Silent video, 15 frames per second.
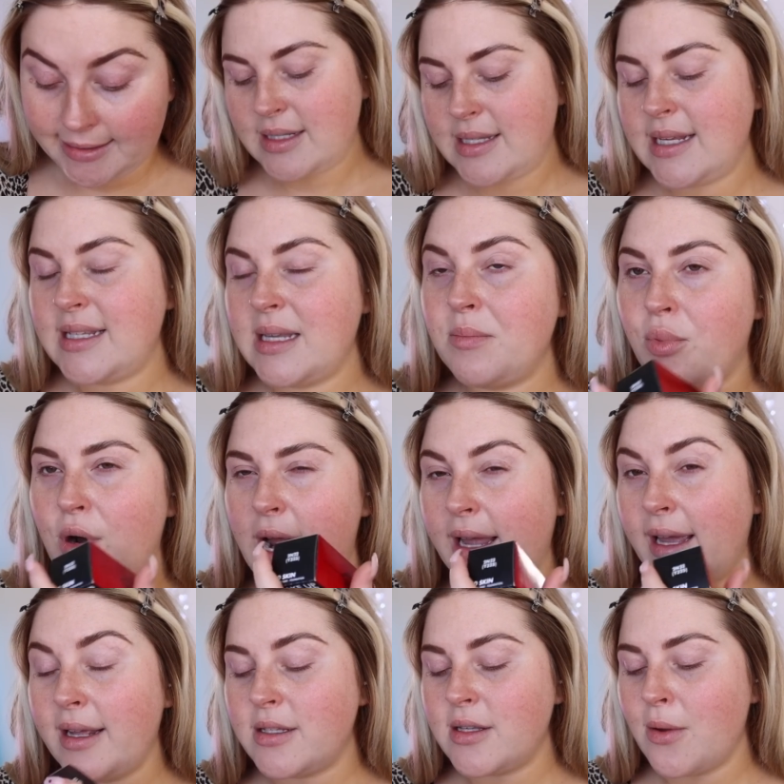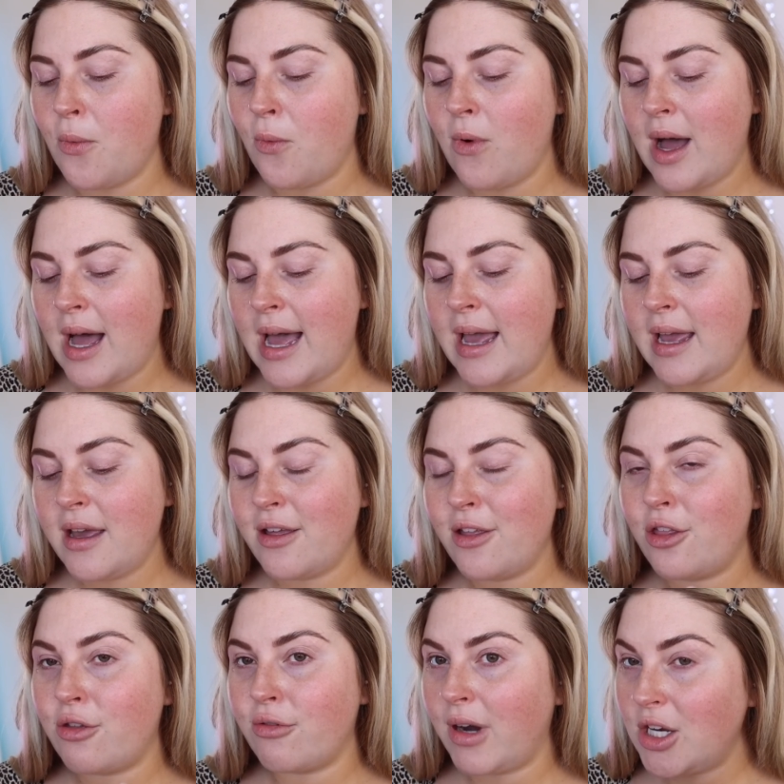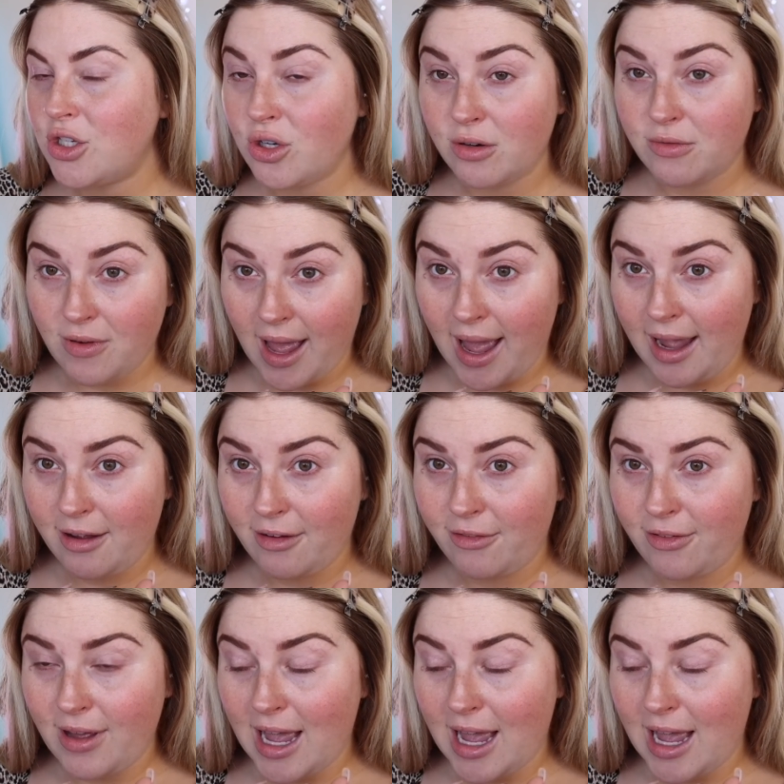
It says in brackets Y325.